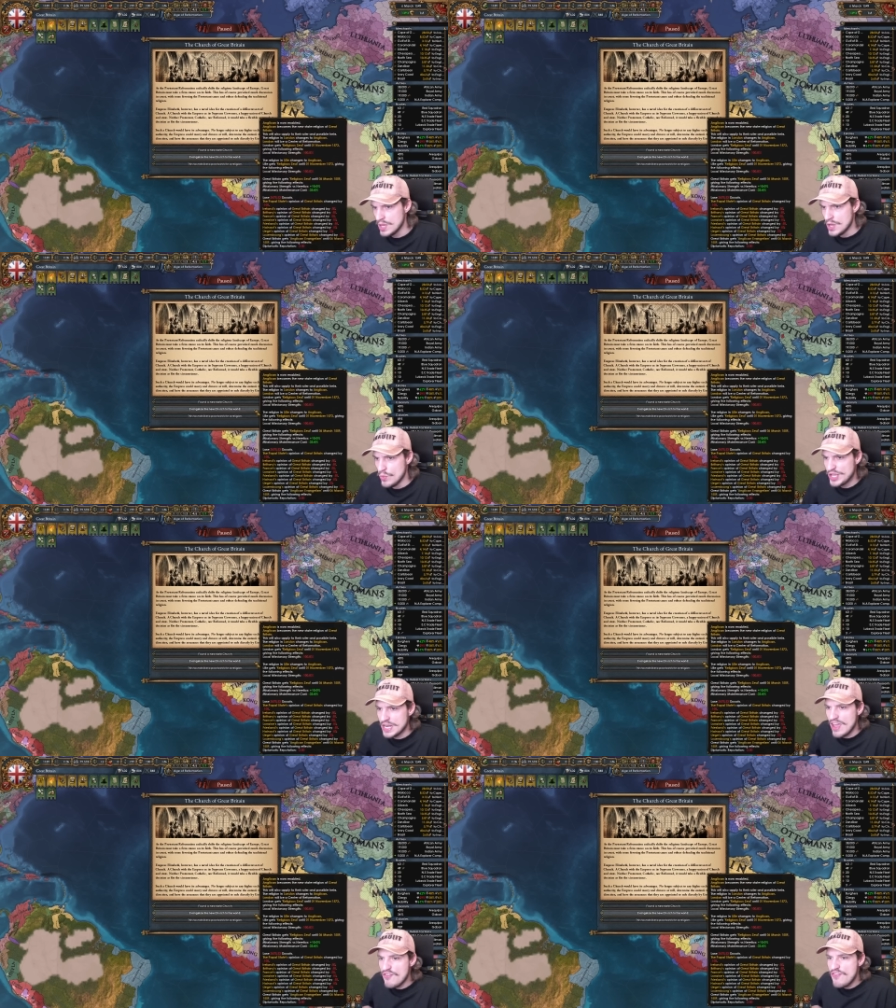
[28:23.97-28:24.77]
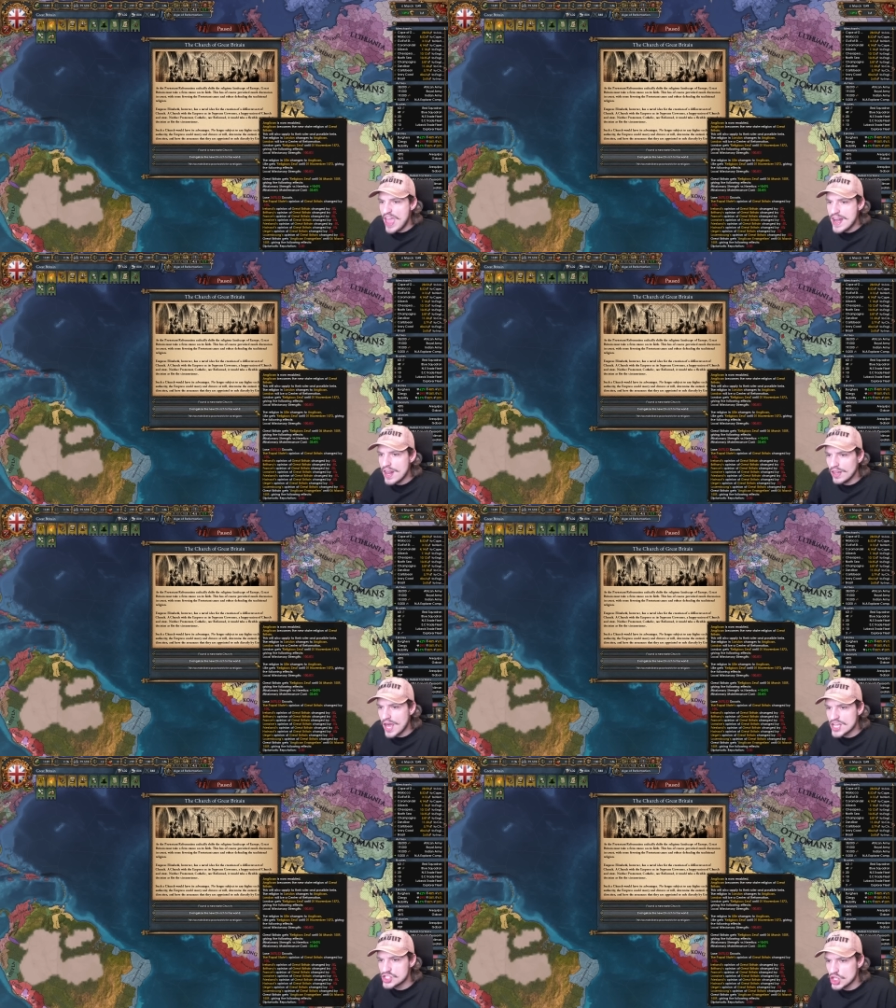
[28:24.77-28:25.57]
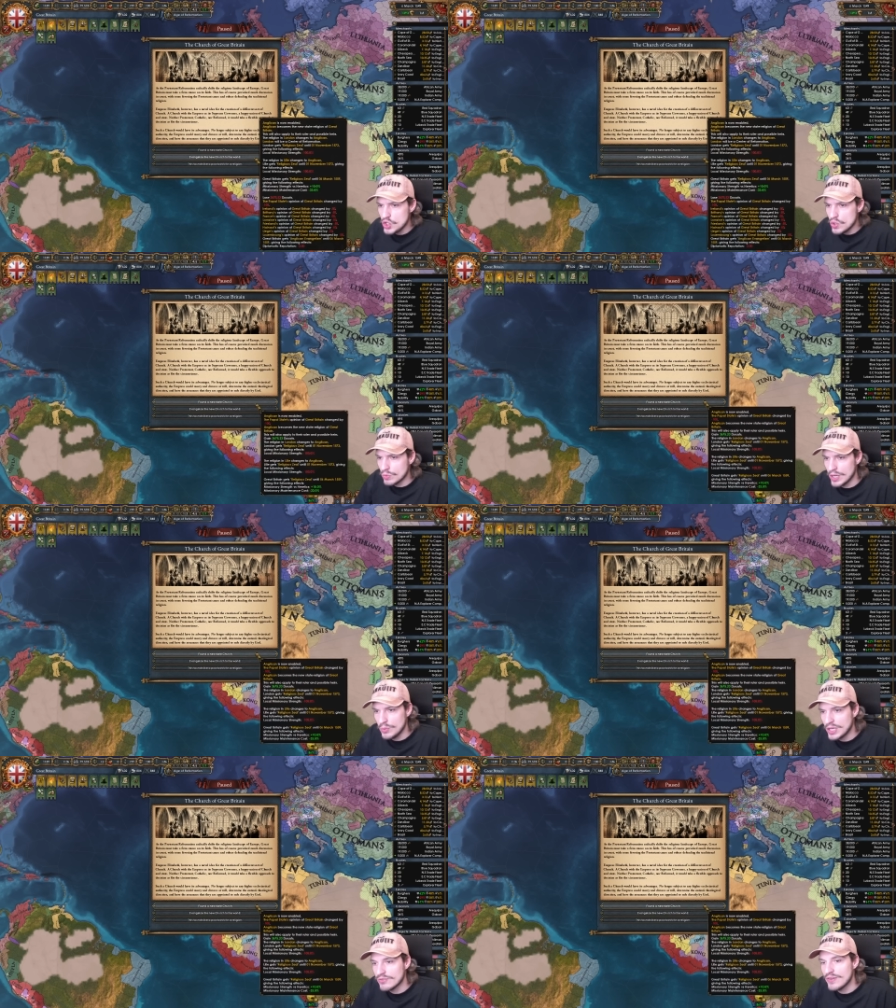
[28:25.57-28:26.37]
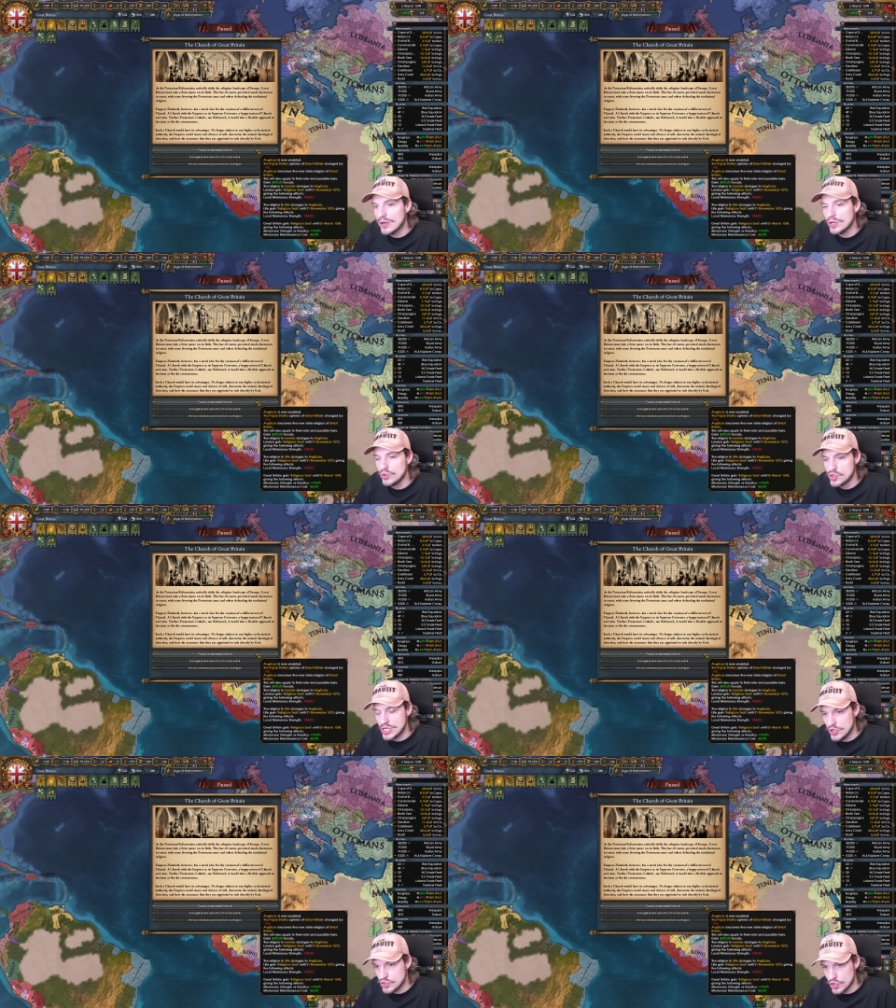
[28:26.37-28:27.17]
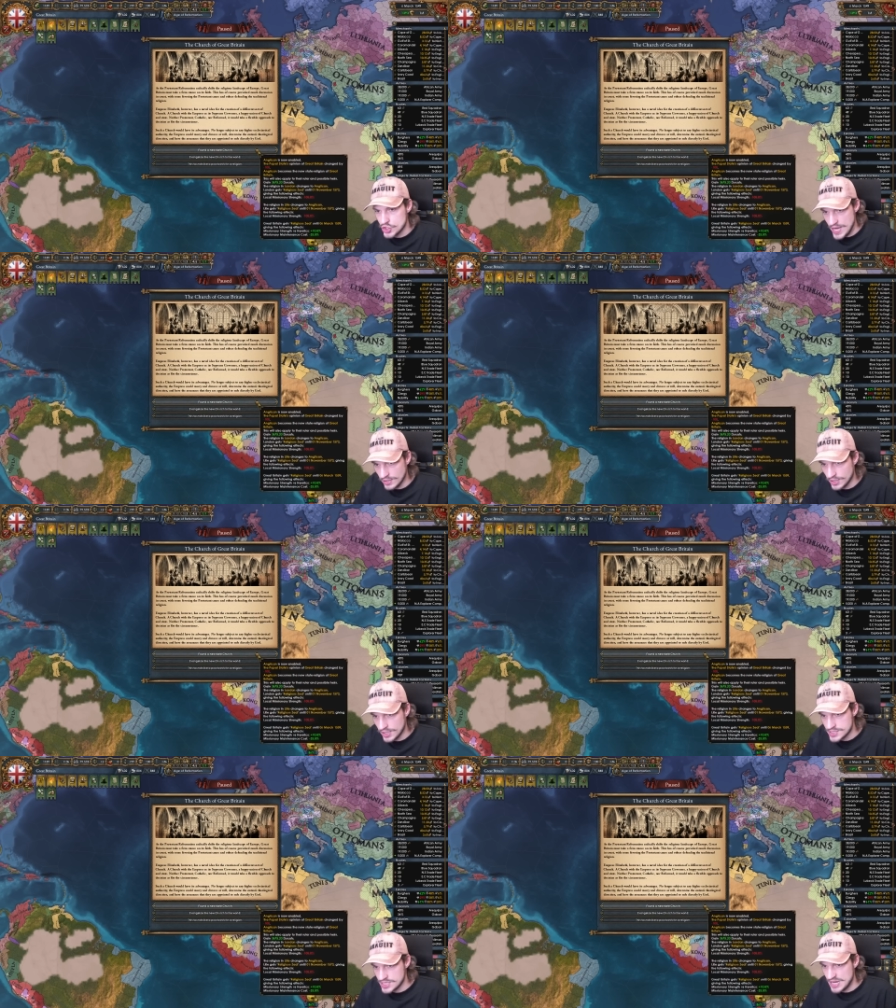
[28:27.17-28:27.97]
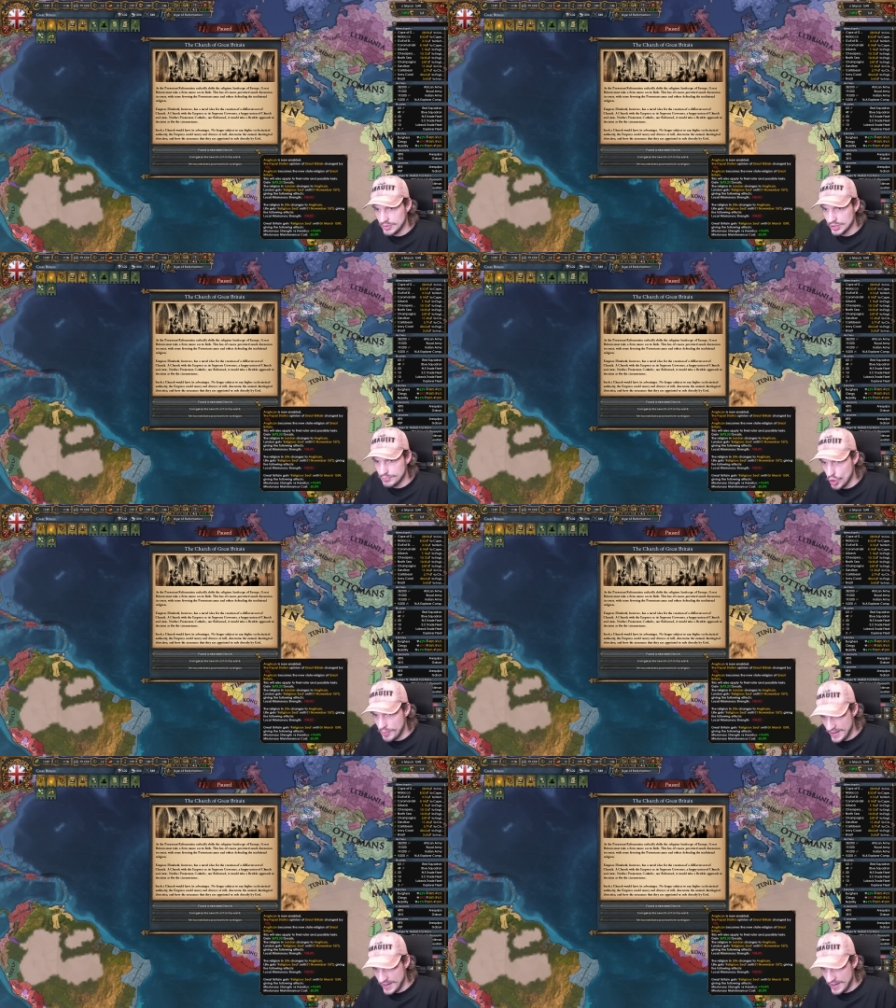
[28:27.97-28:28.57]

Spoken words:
we can evangelize the new, we can found a new state church. Anglican is enabled, Pope